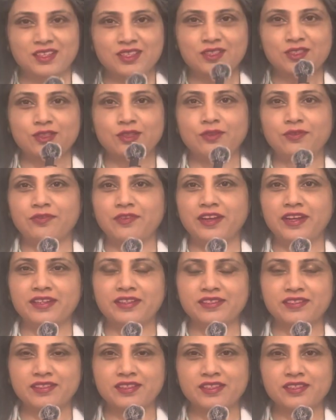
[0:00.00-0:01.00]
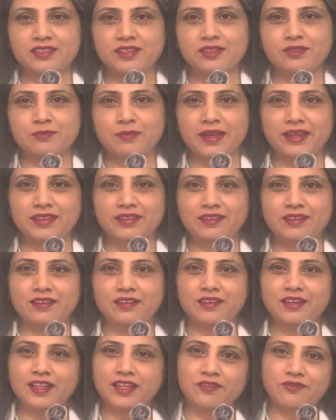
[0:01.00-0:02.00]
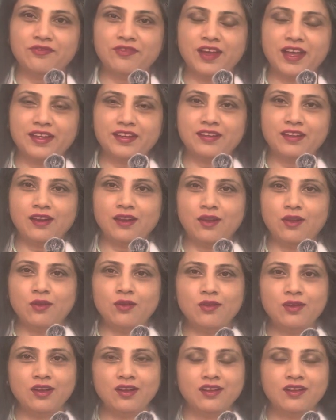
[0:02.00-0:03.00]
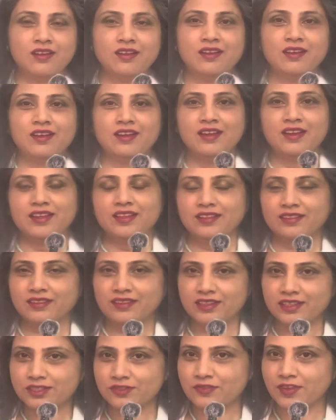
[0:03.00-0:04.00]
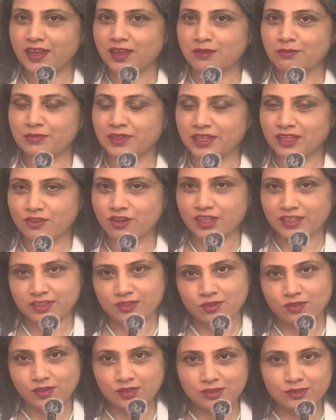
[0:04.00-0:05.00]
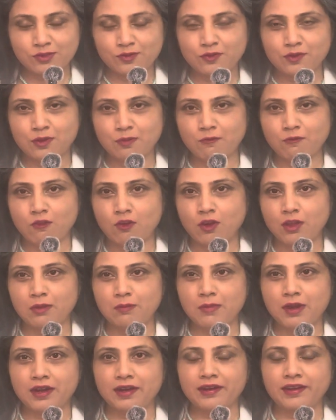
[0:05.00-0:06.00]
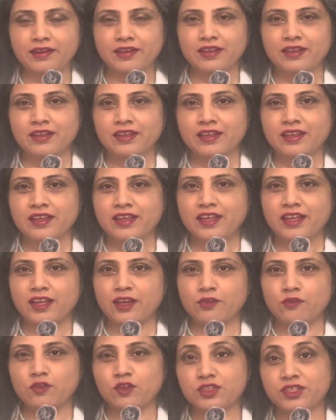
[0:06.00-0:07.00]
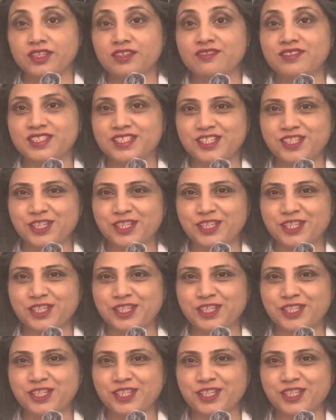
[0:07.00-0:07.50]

So friends, this is my third and final look. This fabric is also from Walmart. It was even